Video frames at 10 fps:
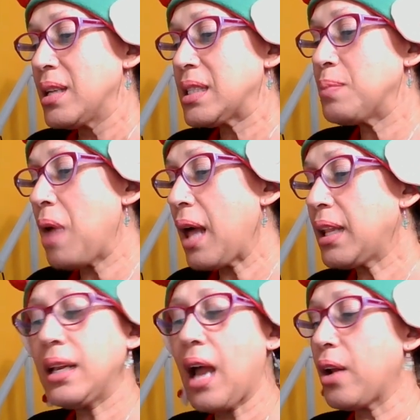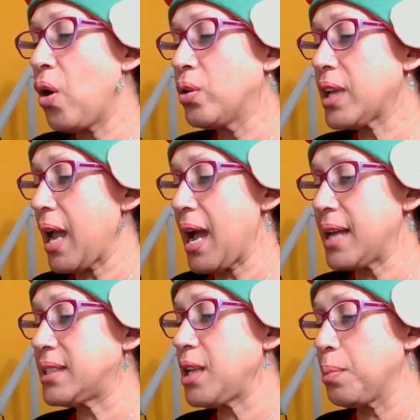Smiling not only
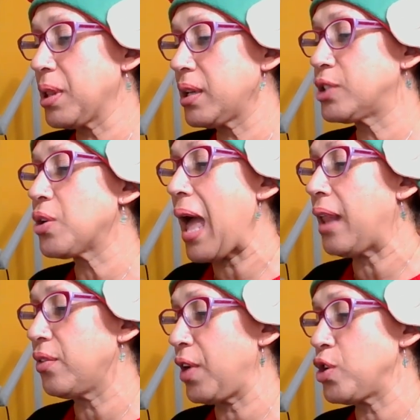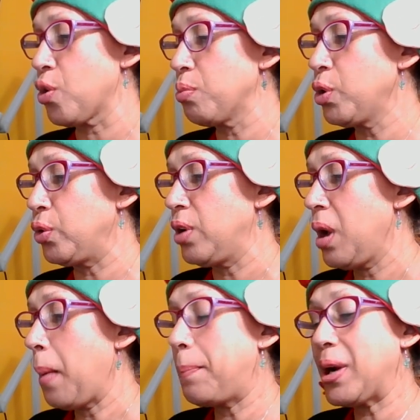has the ability to elevate your mood,
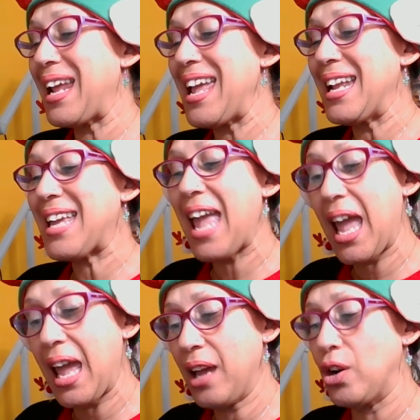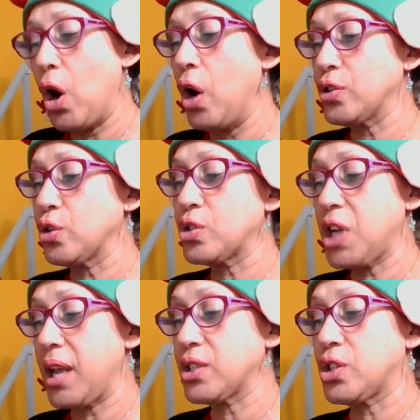but it can also
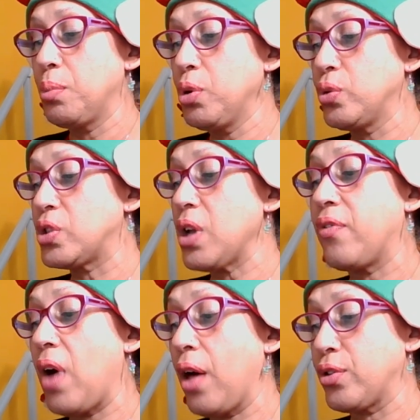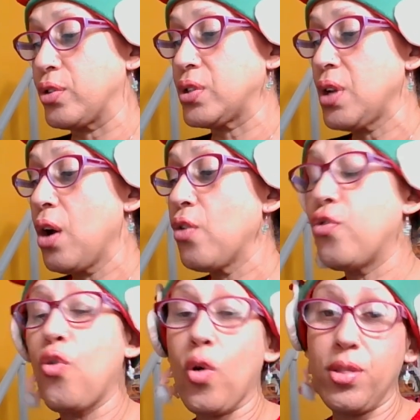change the moods of others
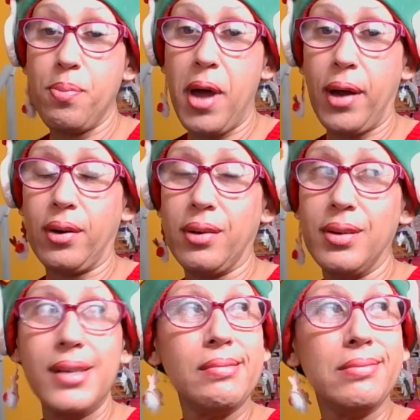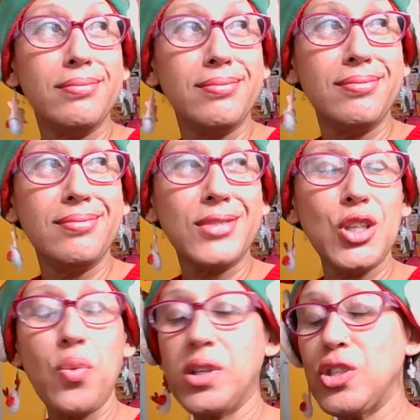for the better.
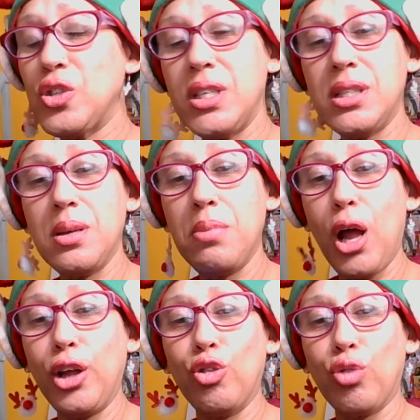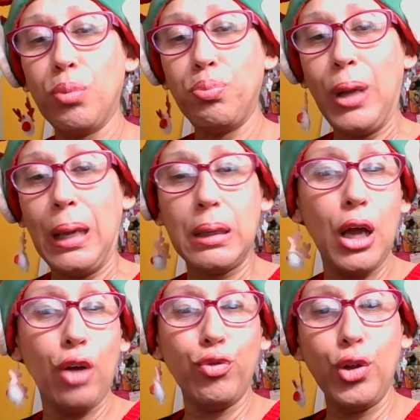So when you see somebody grumpy and
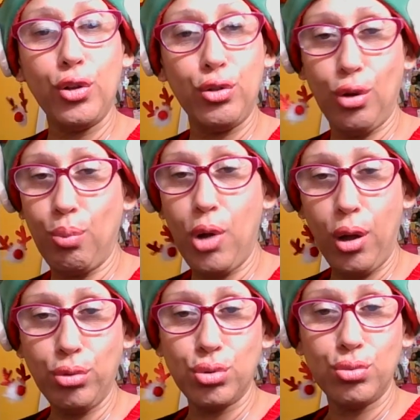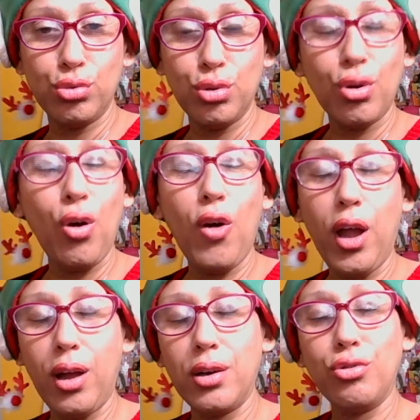not feeling no best, go
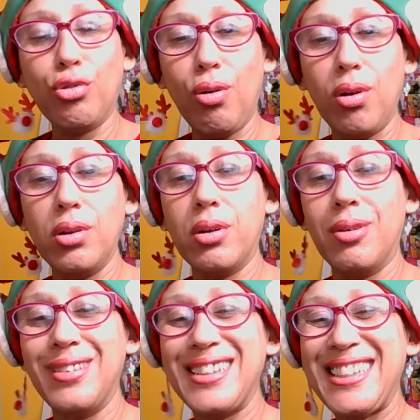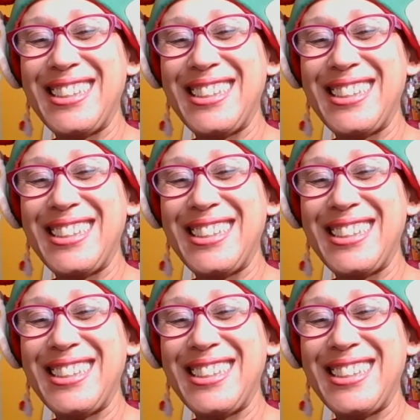ahead and throw a little.